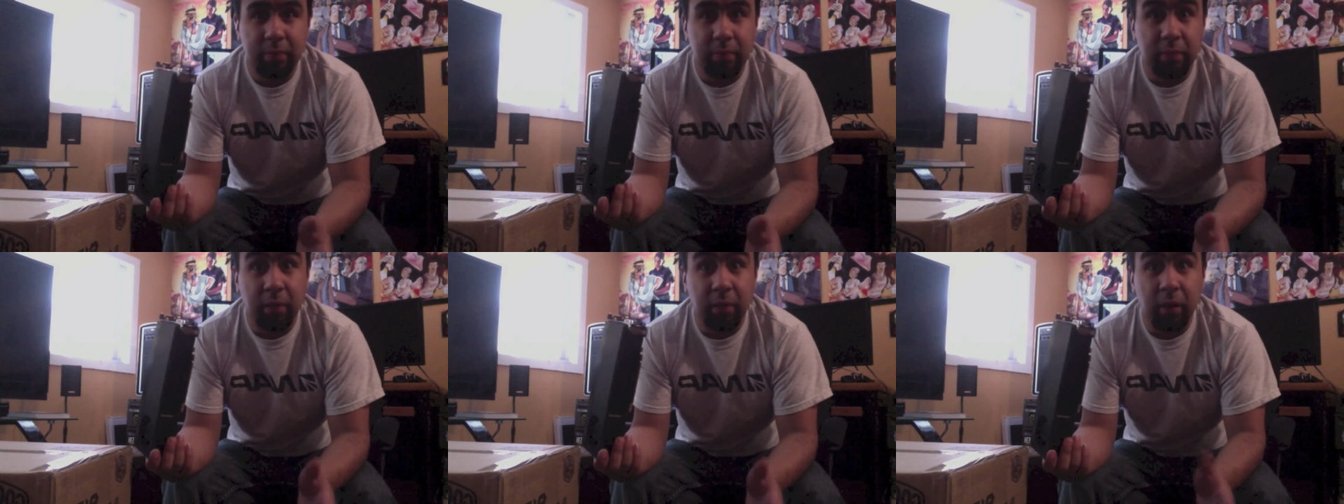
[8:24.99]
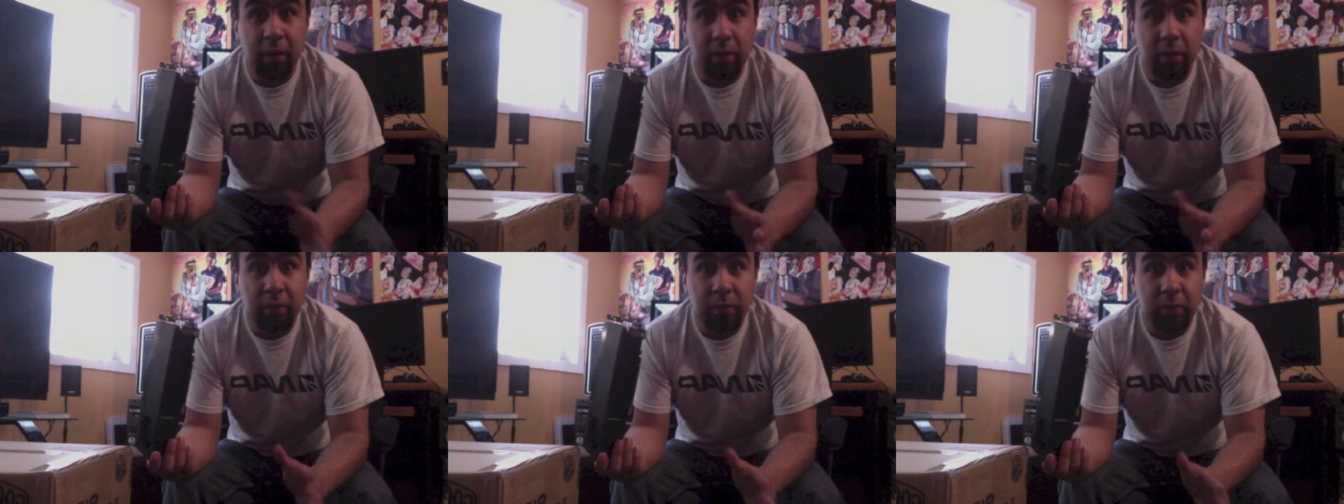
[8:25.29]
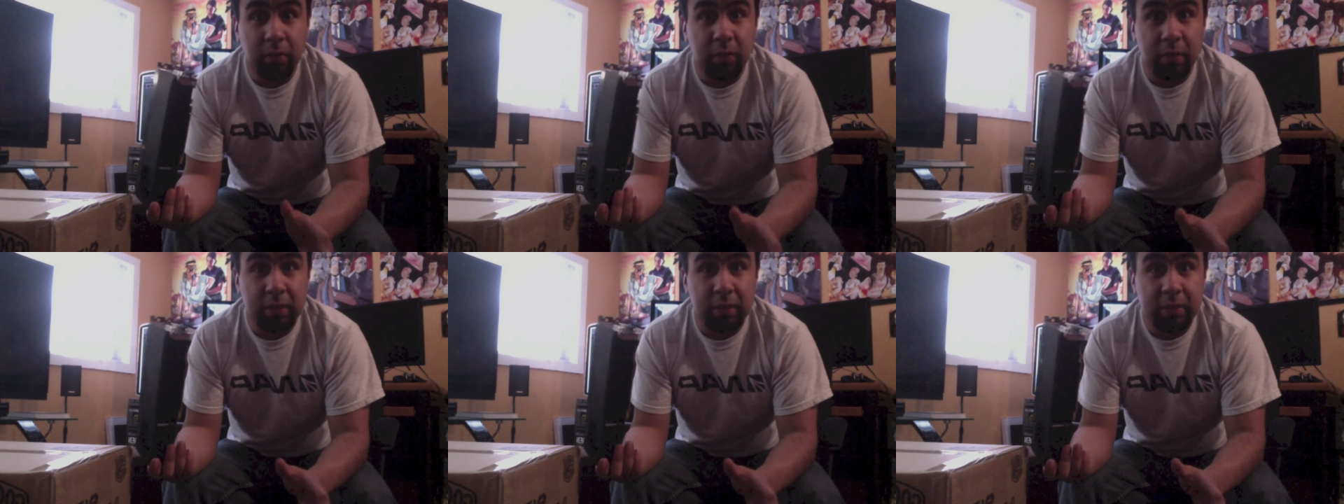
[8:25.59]
all you
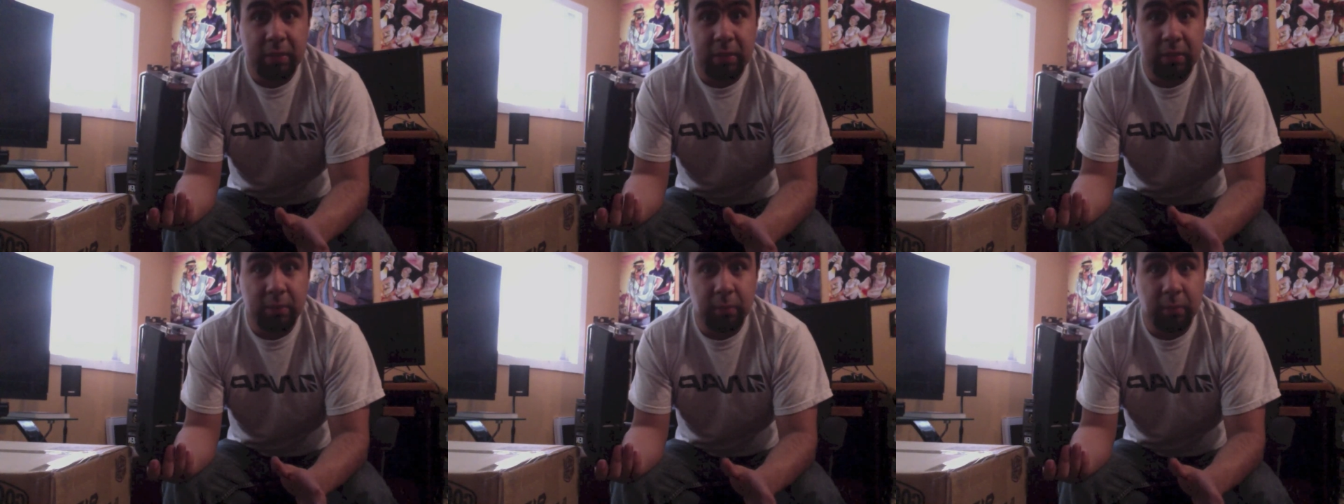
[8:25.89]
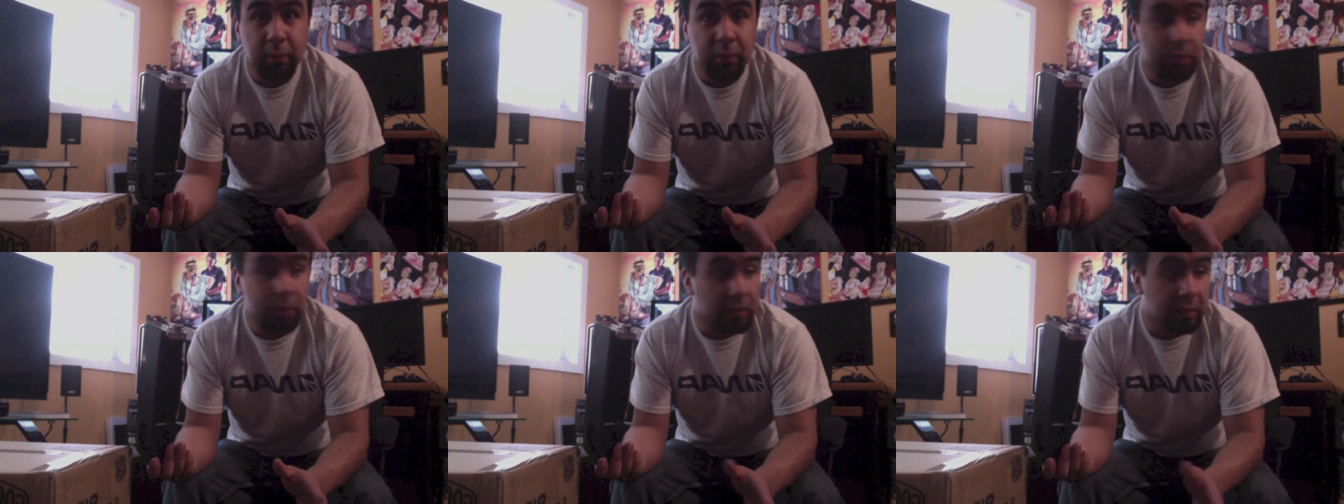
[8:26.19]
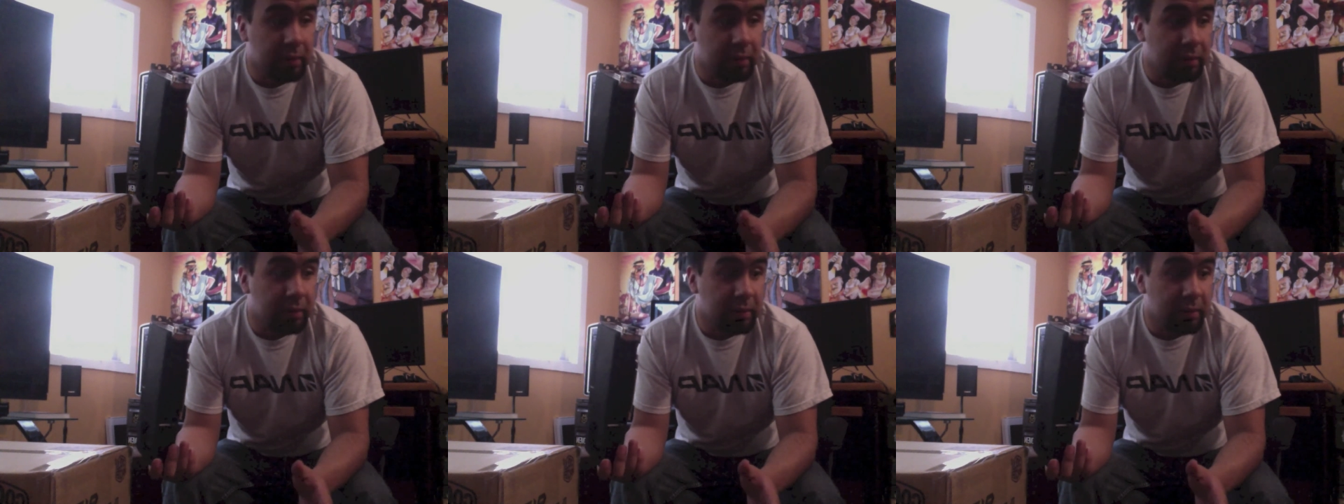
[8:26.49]
Craigslist
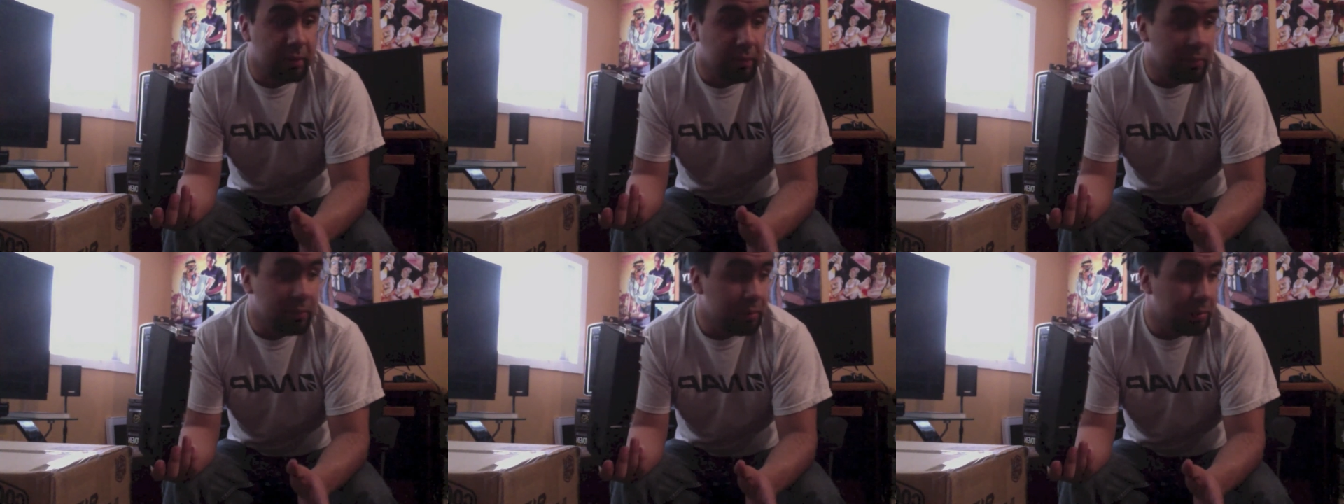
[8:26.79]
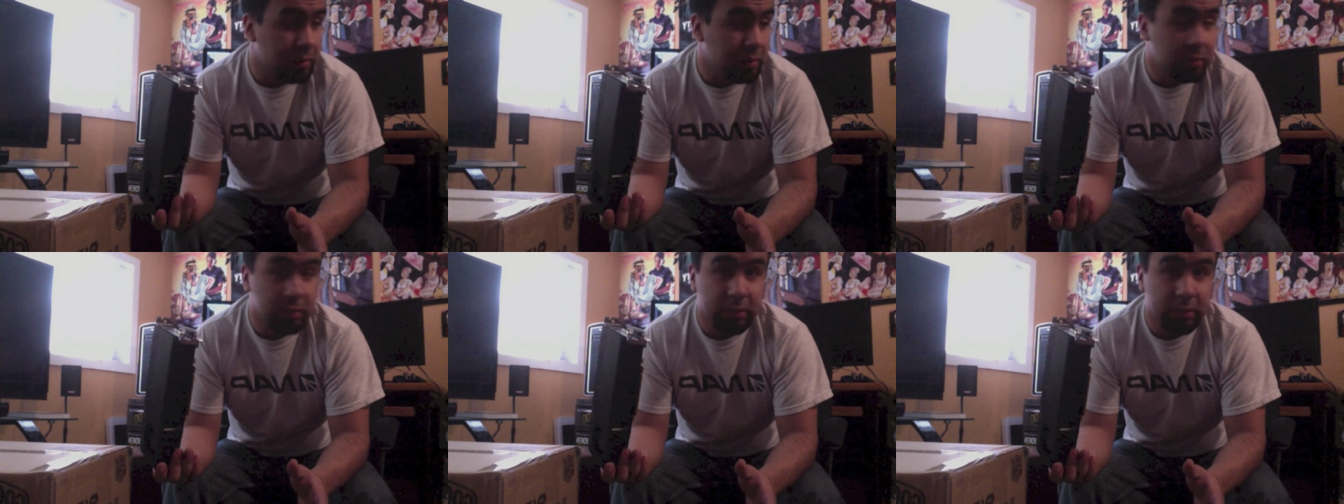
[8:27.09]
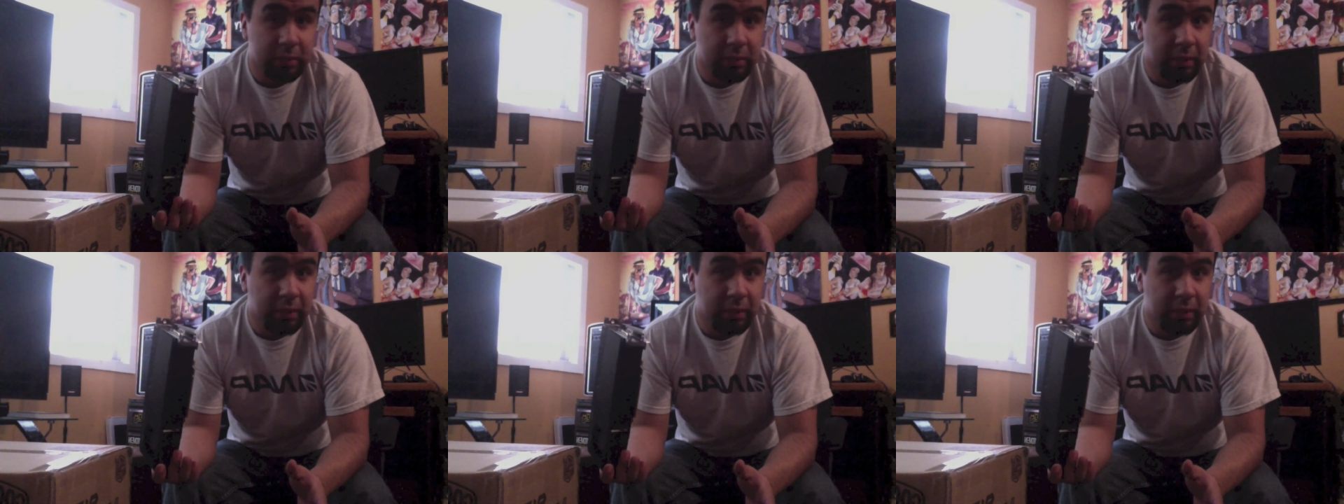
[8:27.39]
uh, users,